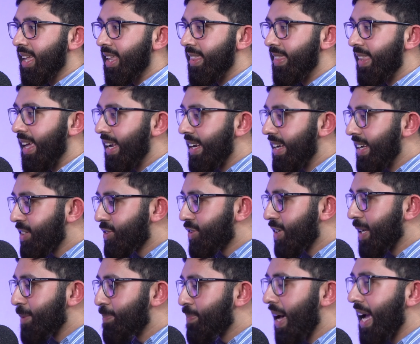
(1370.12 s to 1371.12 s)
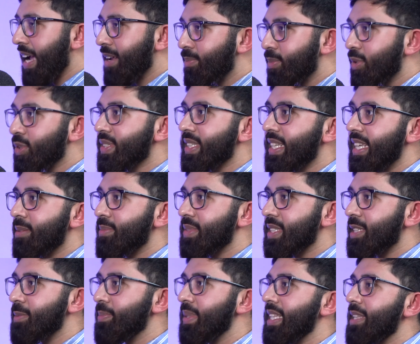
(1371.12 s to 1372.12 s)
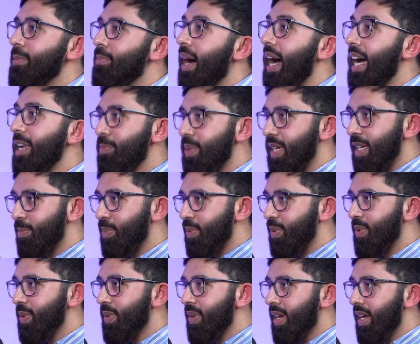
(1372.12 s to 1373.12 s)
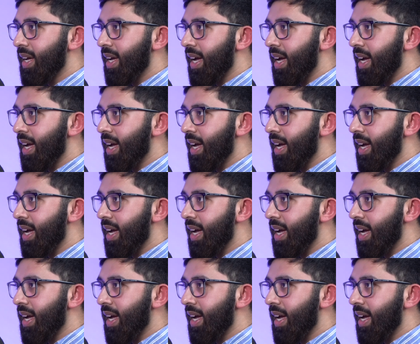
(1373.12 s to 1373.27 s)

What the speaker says: they literally paint Muslims to be the bad people.